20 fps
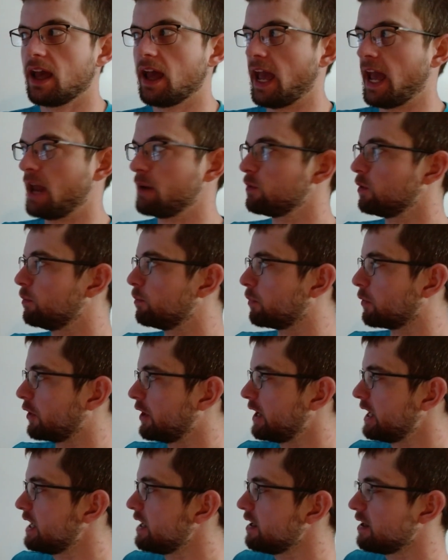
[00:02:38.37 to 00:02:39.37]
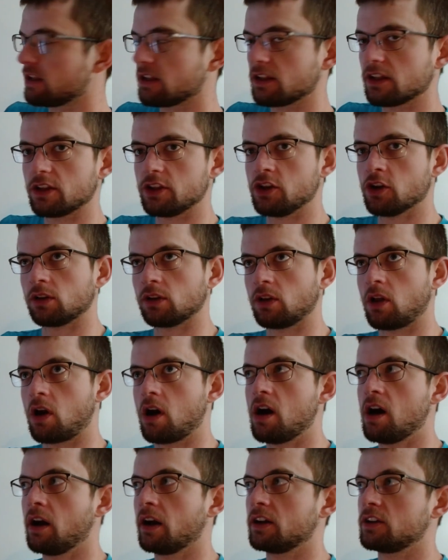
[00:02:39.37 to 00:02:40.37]
and will bring your
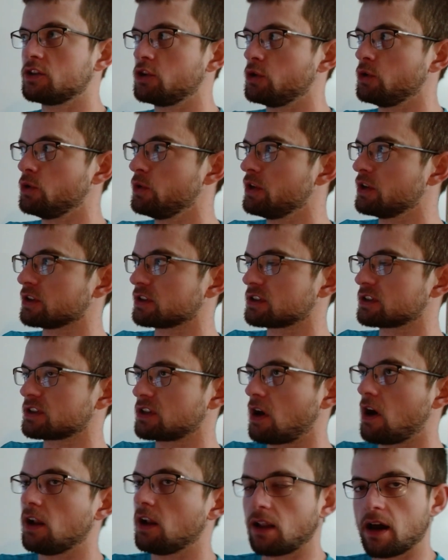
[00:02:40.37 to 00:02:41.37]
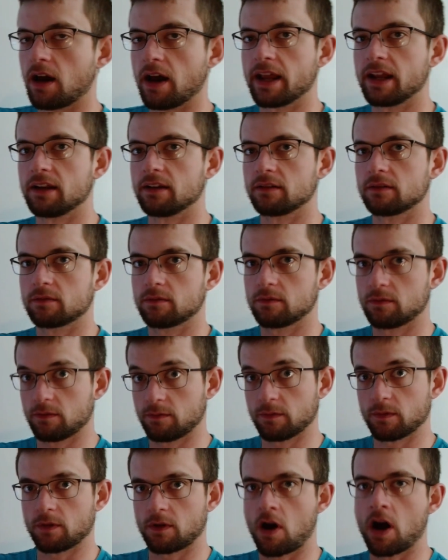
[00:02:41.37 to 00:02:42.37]
log to your saw line
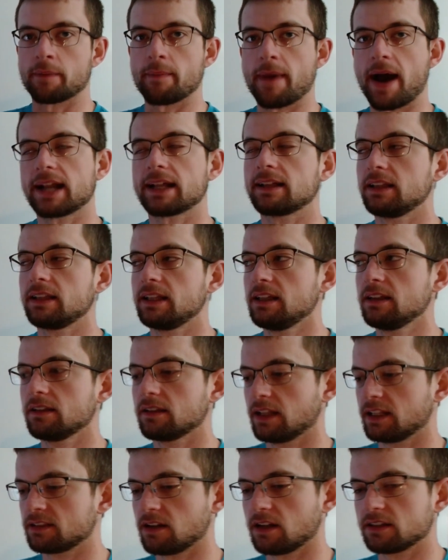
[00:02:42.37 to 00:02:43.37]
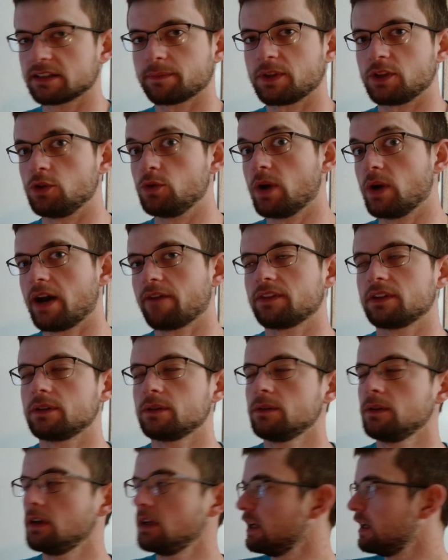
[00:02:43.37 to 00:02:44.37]
automatically. It's not something you have to
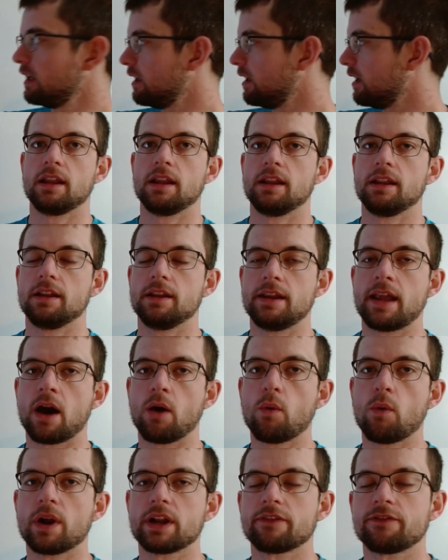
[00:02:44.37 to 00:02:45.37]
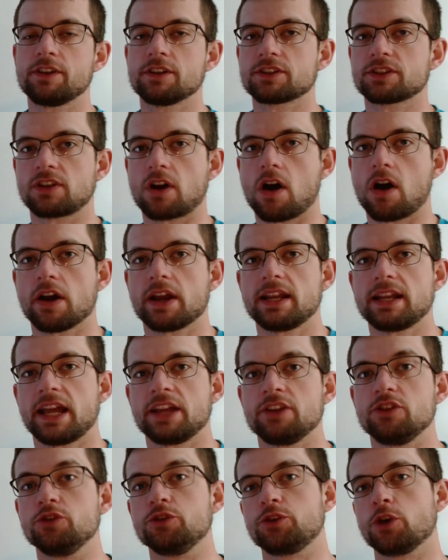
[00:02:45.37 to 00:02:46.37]
do. Now what if you're sawing
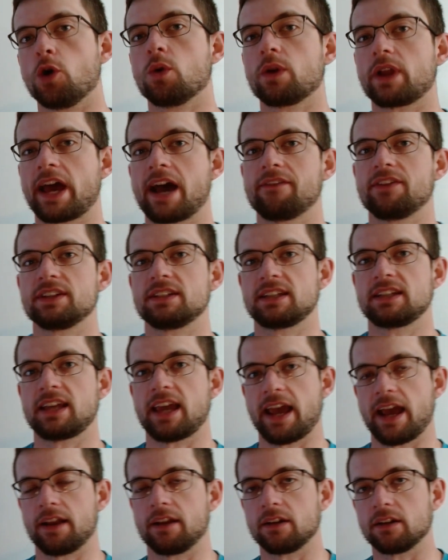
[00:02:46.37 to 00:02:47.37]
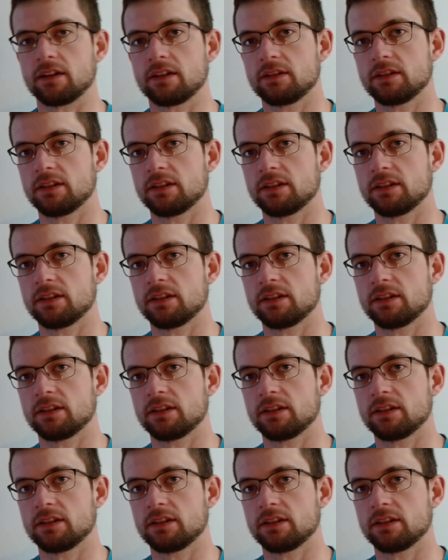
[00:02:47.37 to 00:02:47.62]
and you don't have a scanner?